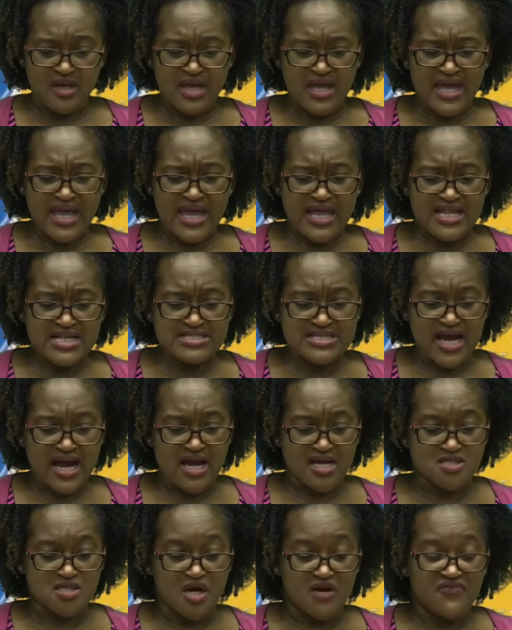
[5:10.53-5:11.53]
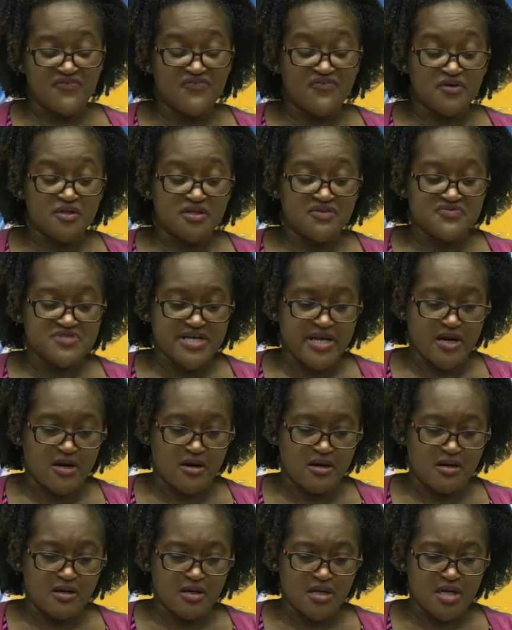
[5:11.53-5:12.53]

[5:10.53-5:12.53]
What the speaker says: Hattie's eyes are full of terror.